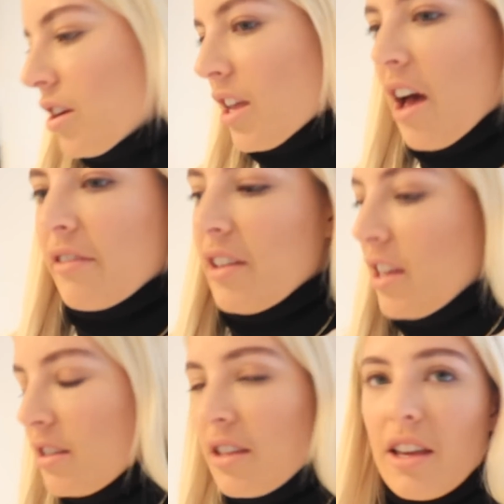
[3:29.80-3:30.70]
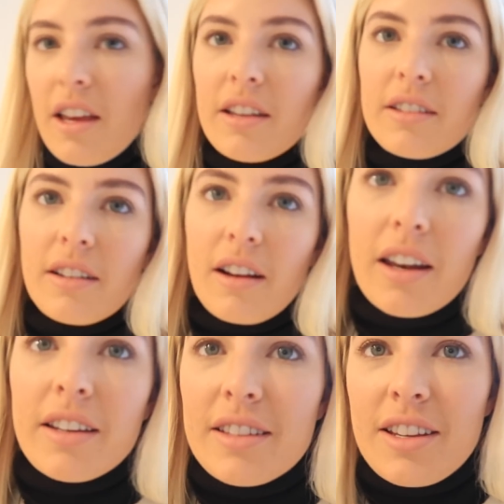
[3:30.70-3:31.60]
no caffeine thing,
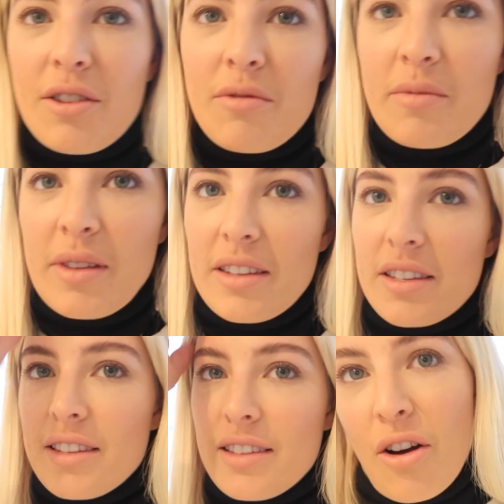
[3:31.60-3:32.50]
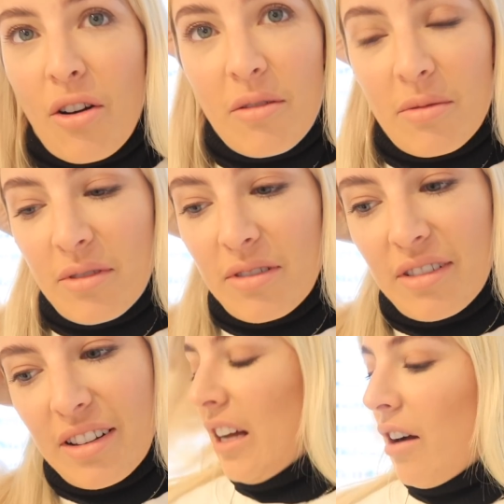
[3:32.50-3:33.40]
I didn't think it would be this horrible.
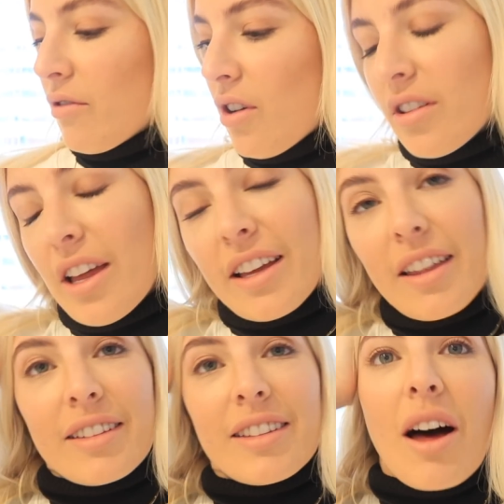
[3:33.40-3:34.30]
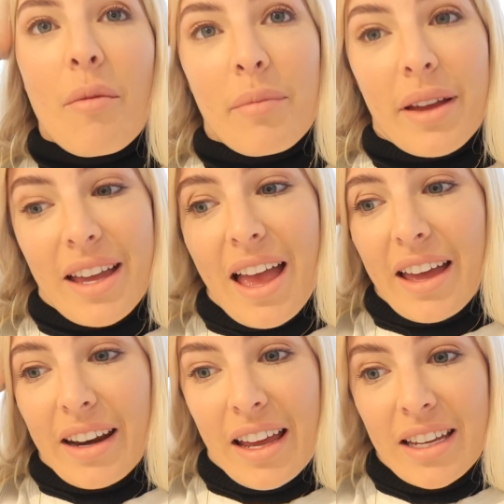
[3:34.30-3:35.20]
I've got like a thumping
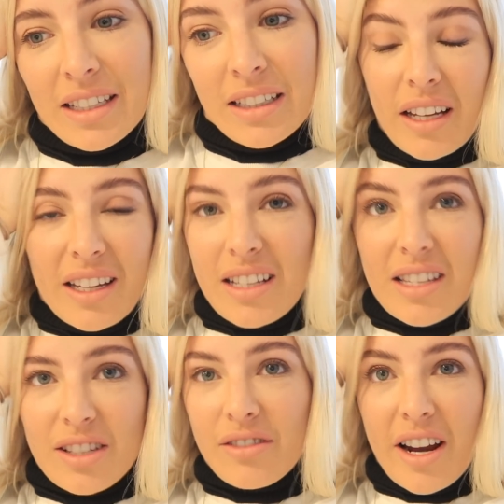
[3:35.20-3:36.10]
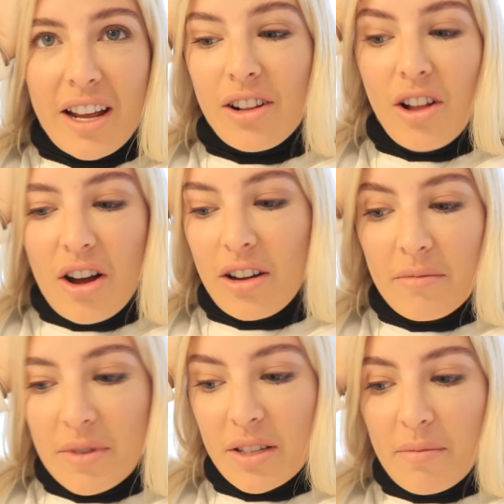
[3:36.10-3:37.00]
headache and it's 3 o'clock.
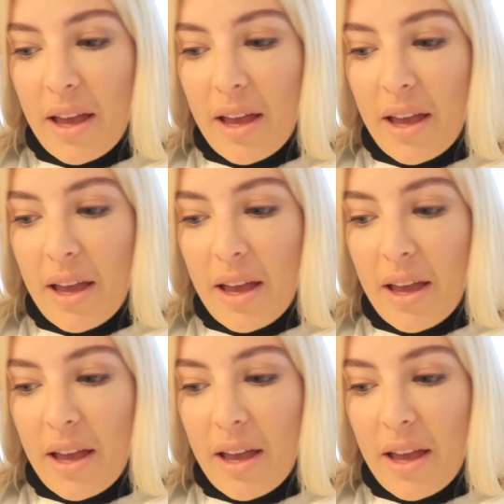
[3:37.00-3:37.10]
I'm just